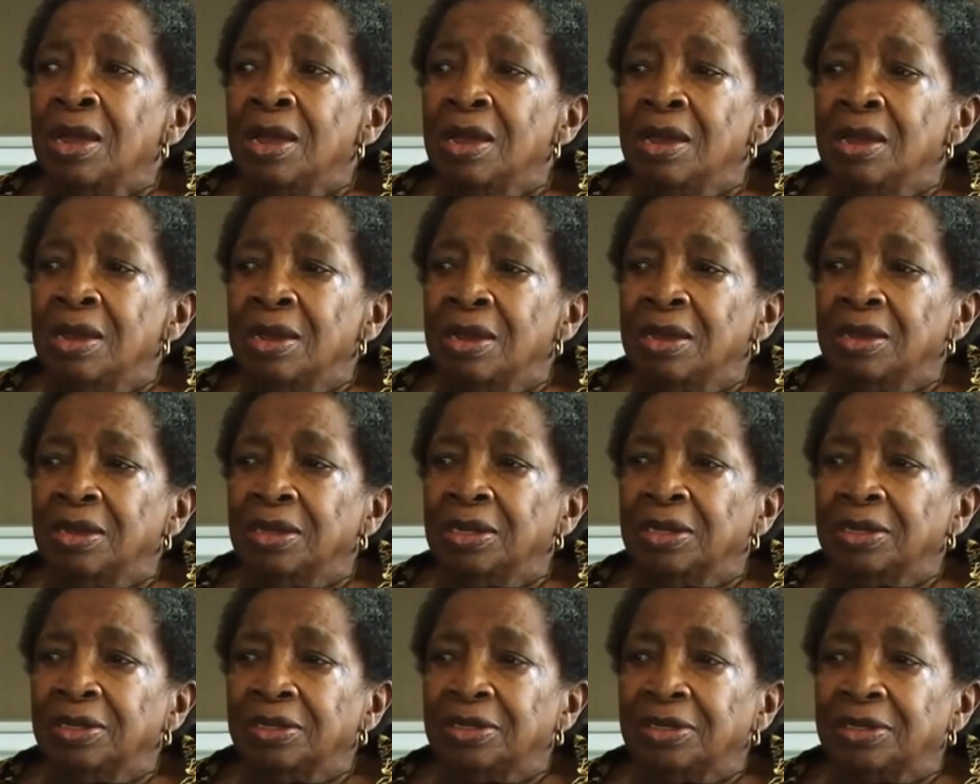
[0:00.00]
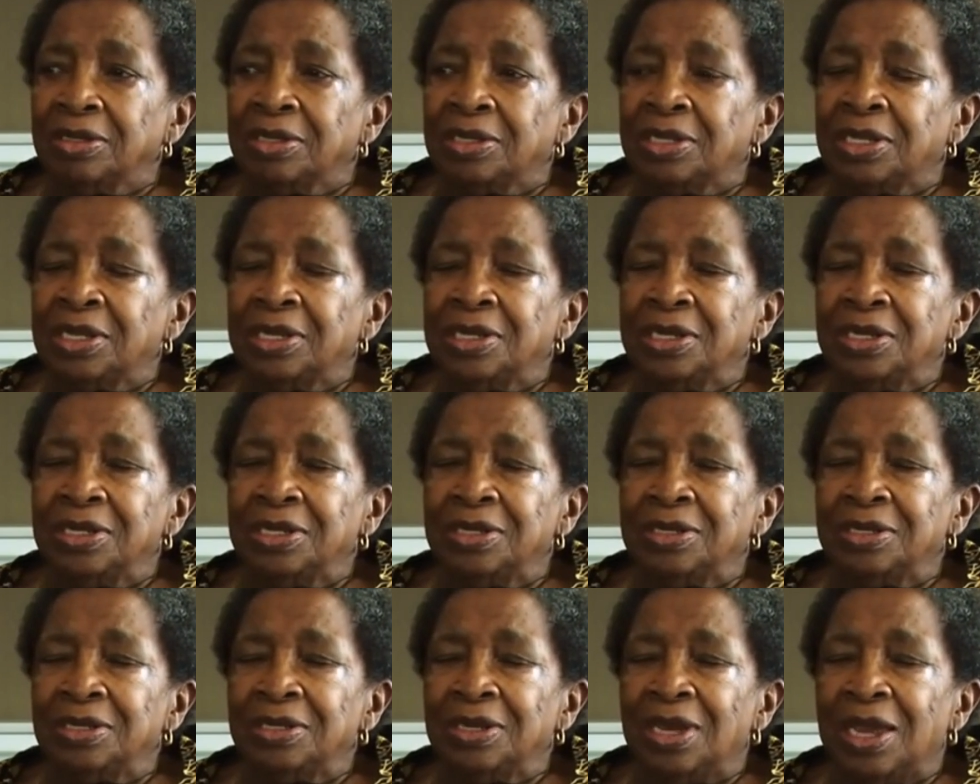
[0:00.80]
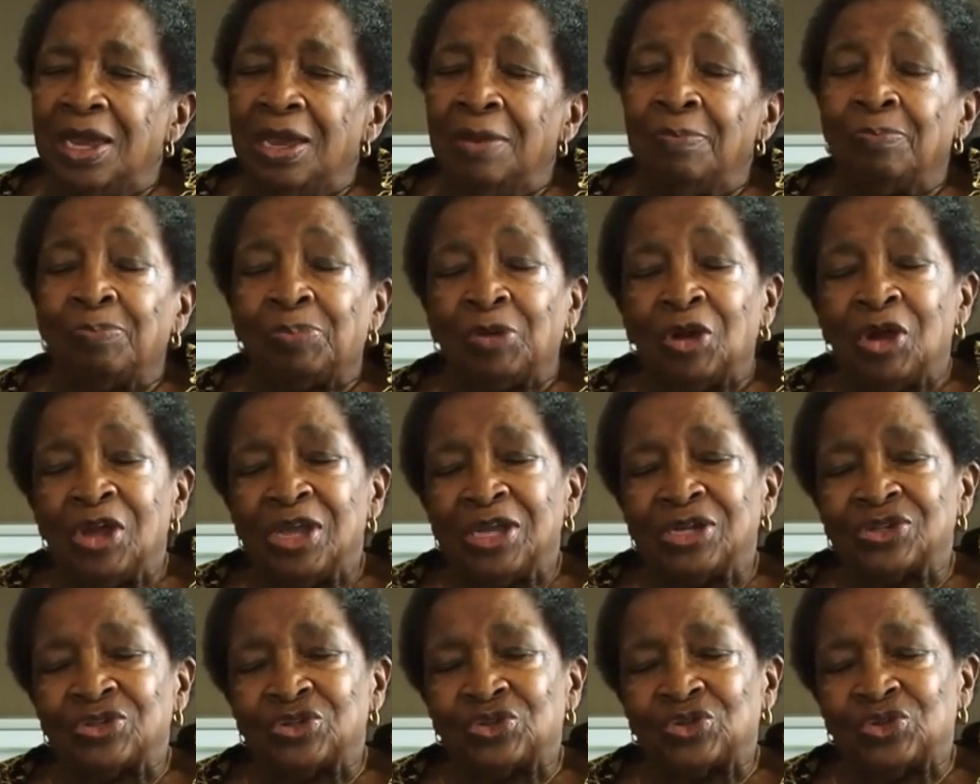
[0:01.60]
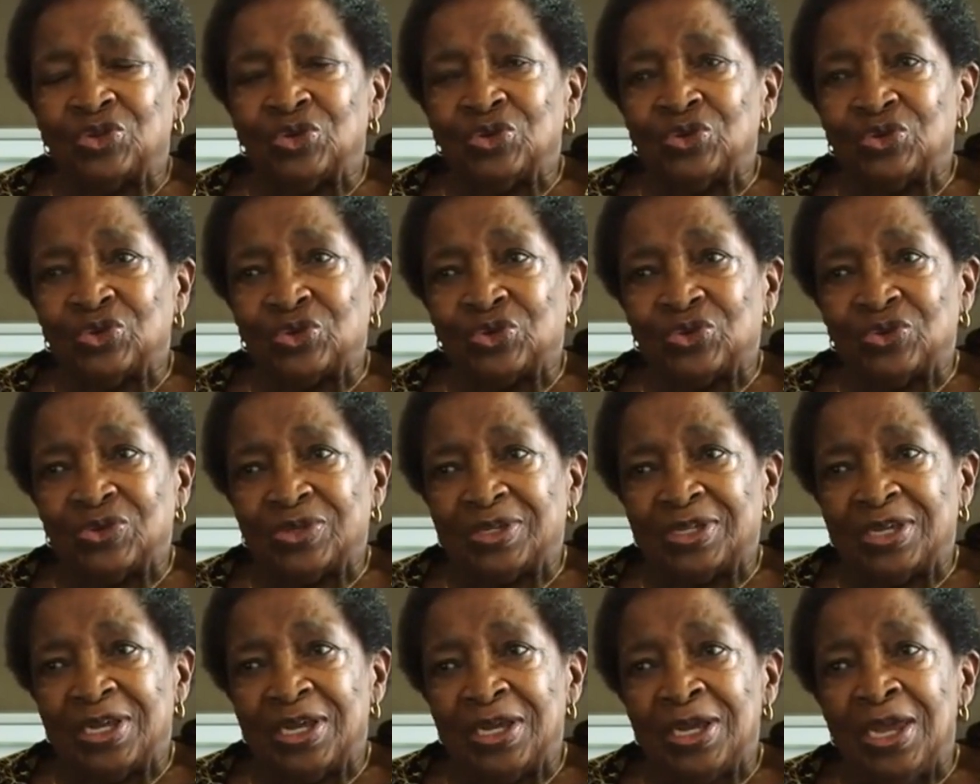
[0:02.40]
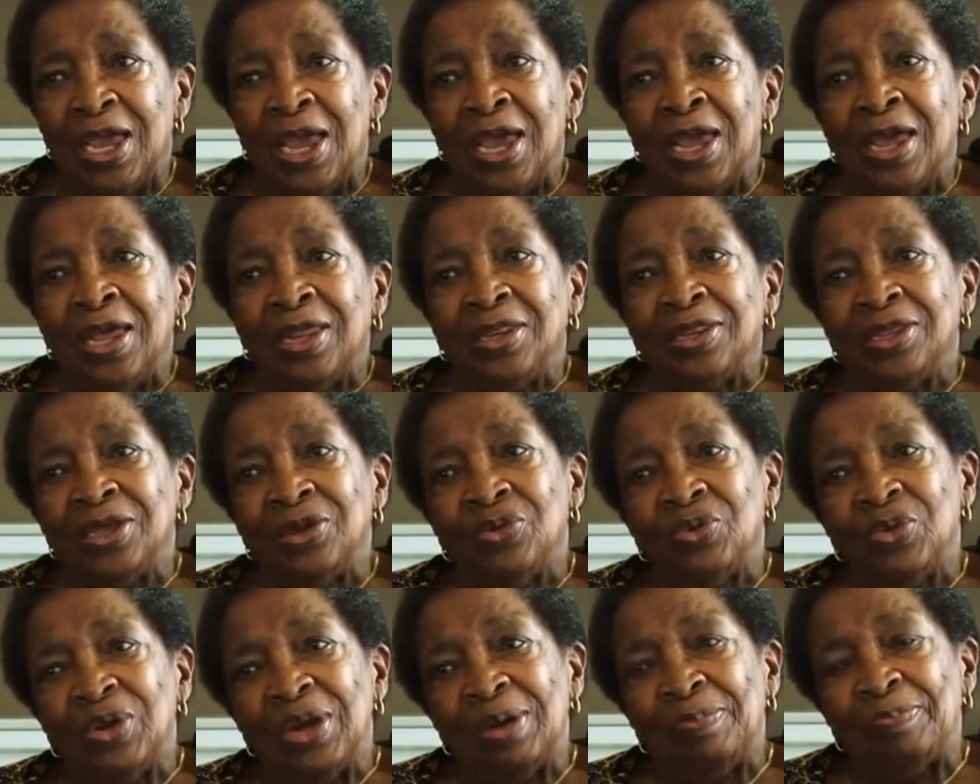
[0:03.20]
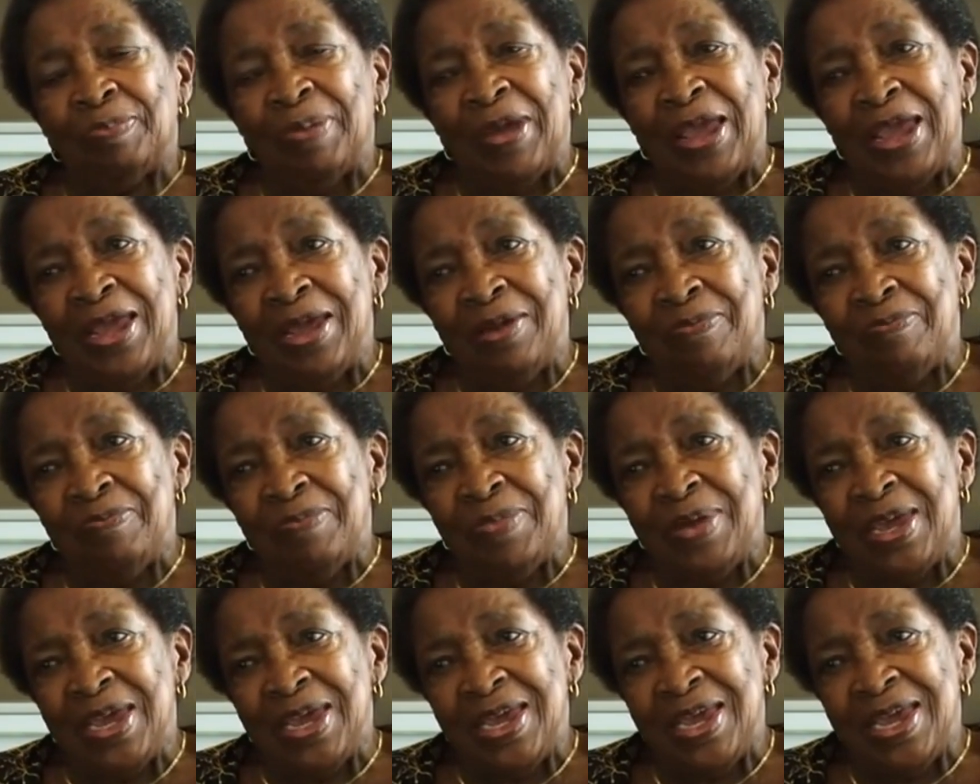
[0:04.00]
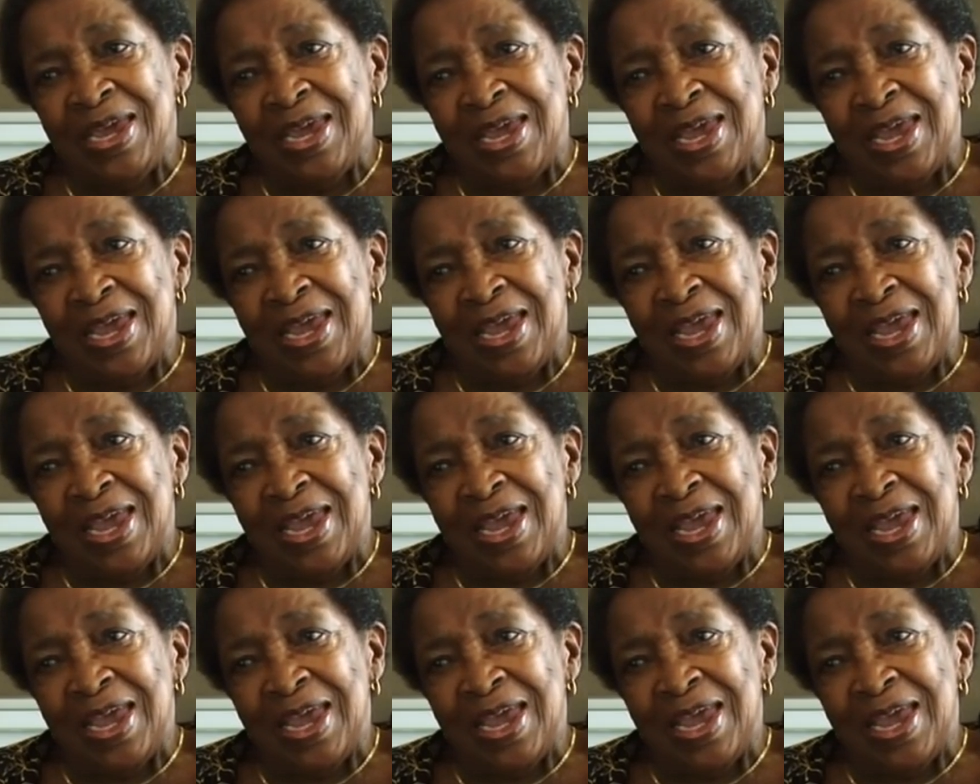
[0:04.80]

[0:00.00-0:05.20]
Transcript: the employers chose to say they will pay me